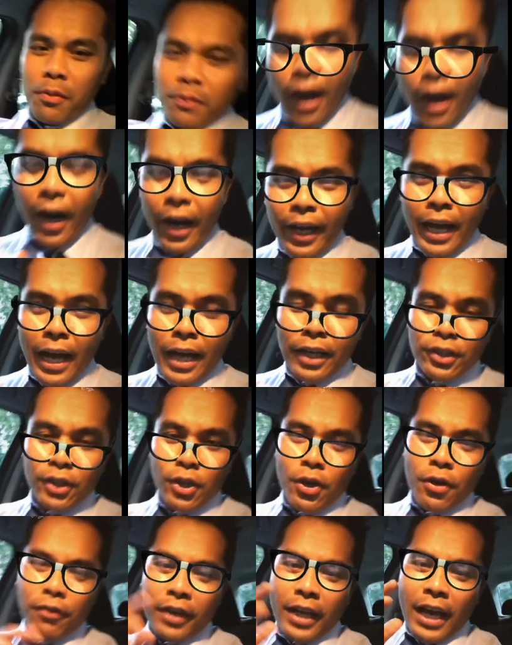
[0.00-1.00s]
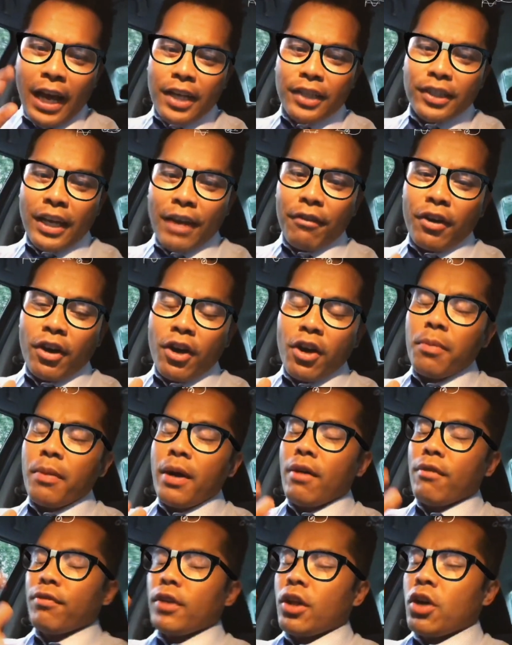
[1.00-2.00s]
Alright guys, so if you guys haven't heard
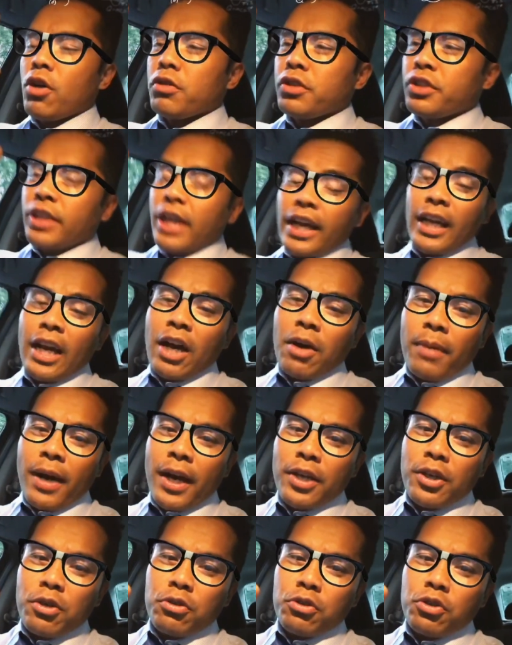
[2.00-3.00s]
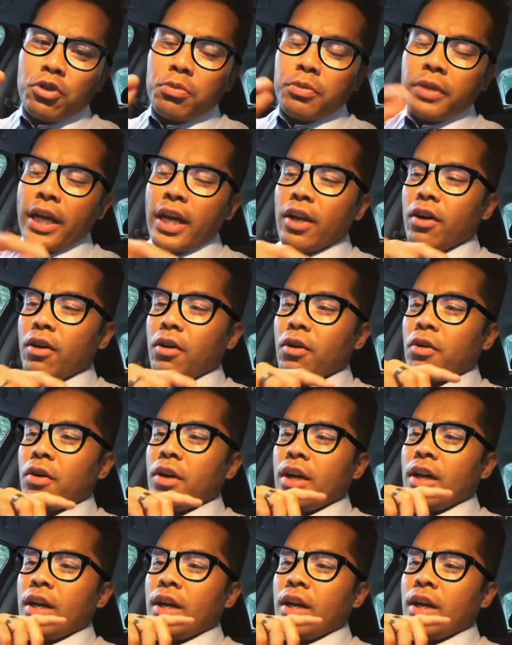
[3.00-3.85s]
about flow, check out my YouTube channel.